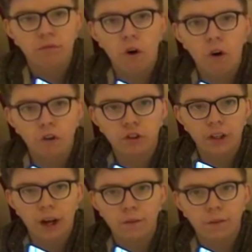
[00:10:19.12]

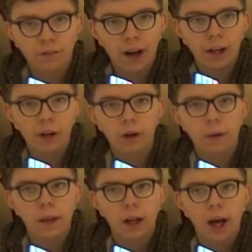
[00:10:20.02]
forge out the
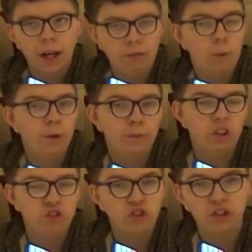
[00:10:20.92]
fire, and if a
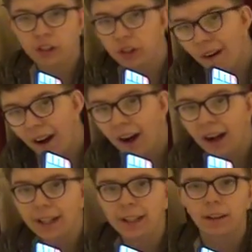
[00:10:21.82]
weeping angel's in your
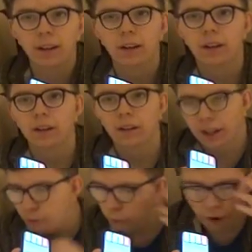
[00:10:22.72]
eye,
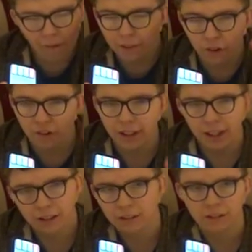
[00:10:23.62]
if wherever it
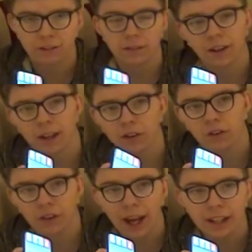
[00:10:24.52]
is, it
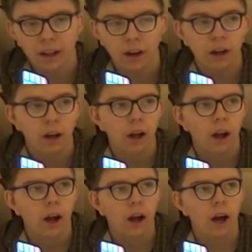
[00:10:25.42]
could get you.
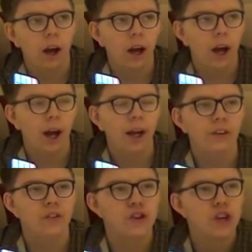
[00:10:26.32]

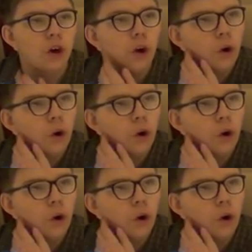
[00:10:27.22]
And